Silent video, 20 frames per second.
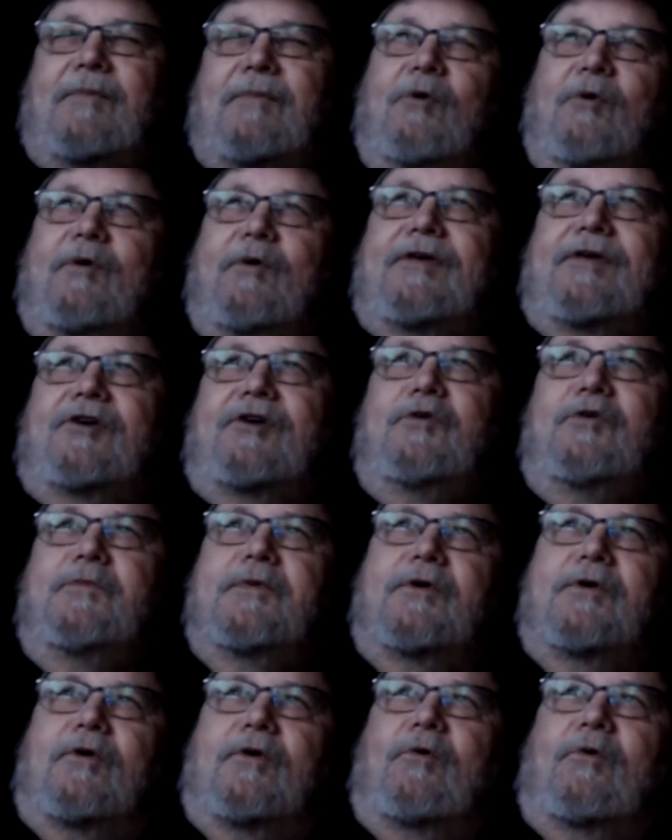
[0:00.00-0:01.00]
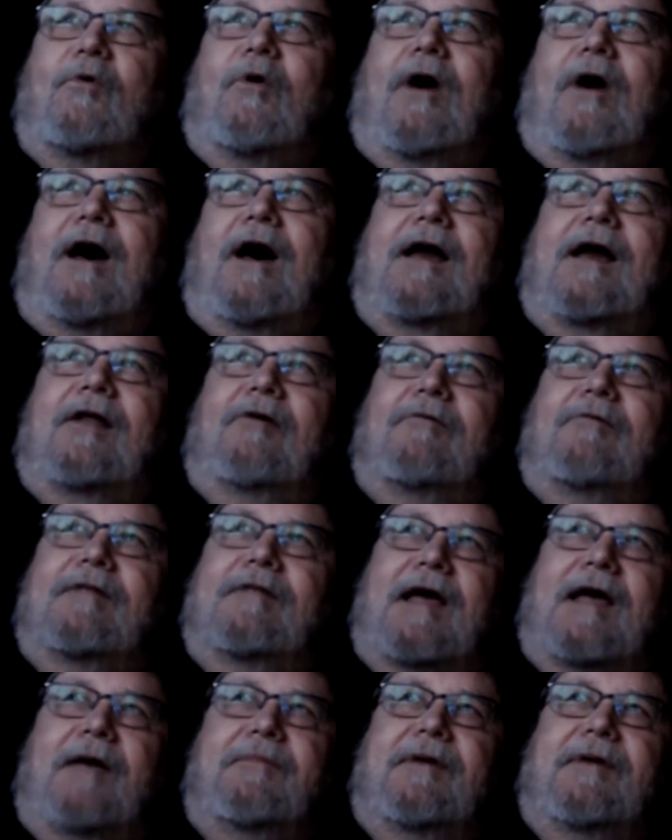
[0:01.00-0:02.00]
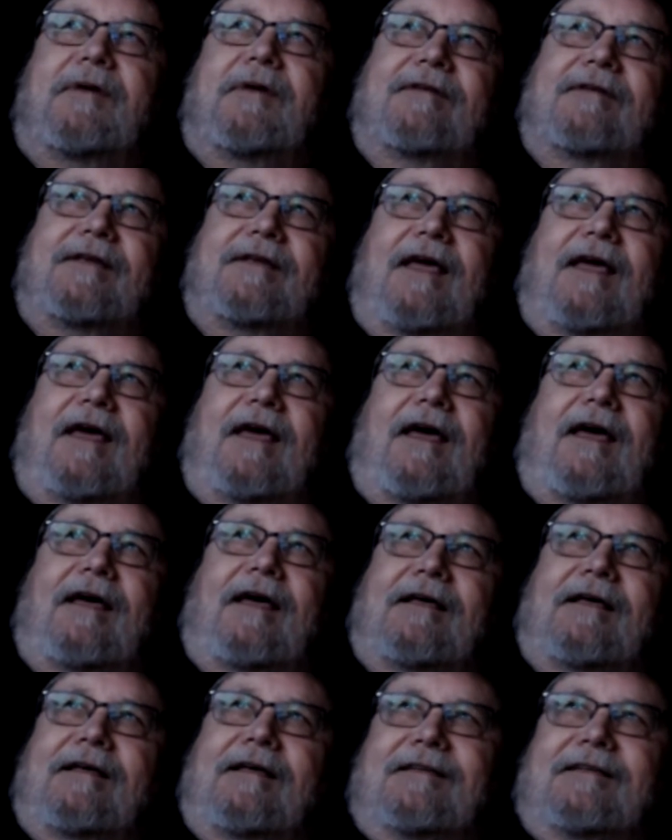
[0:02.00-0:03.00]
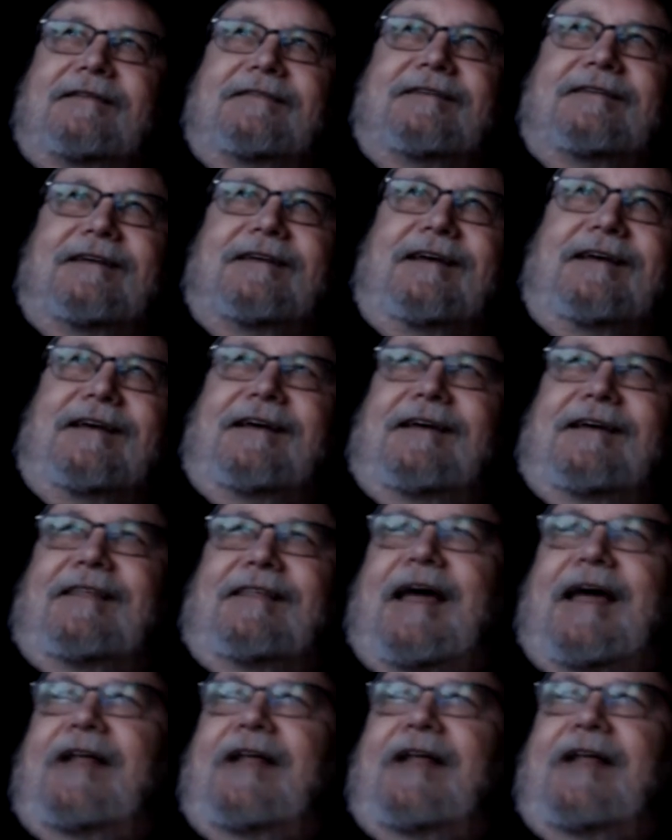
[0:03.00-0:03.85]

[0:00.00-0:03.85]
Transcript: with a cubicle quad on top of it. Yeah. That'll